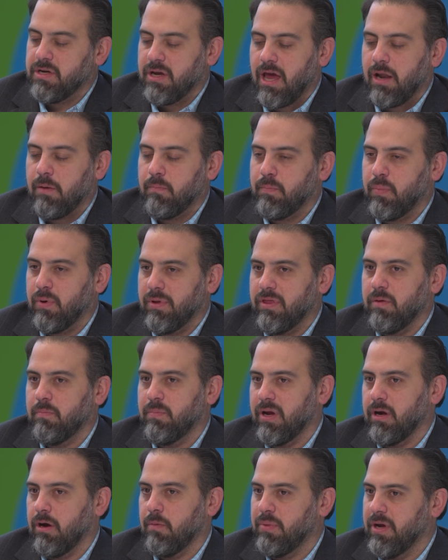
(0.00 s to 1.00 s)
you got to put the
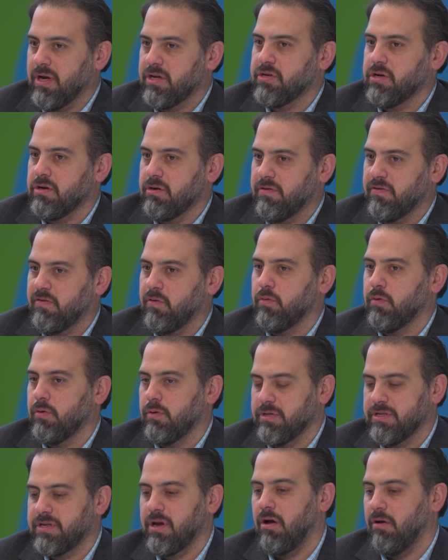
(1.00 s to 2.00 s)
bigger picture
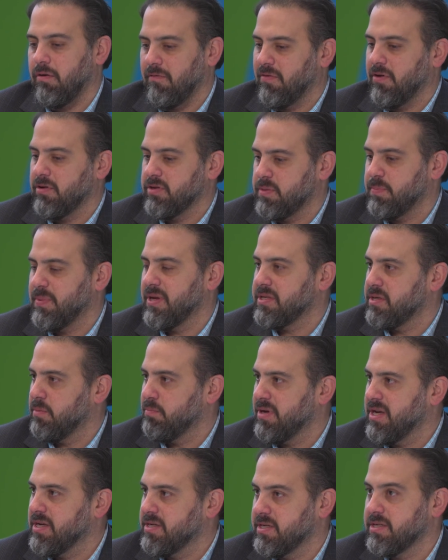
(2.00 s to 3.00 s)
towards all of those bits
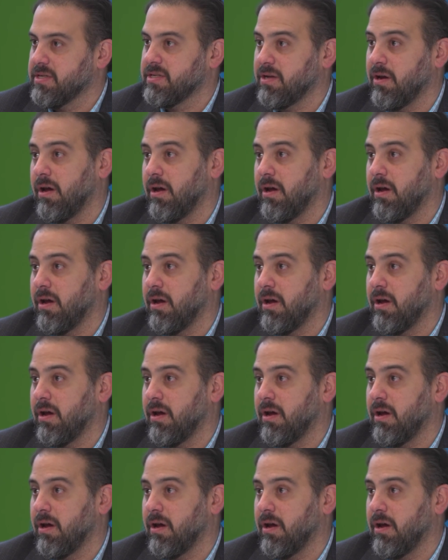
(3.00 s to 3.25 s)
and pieces to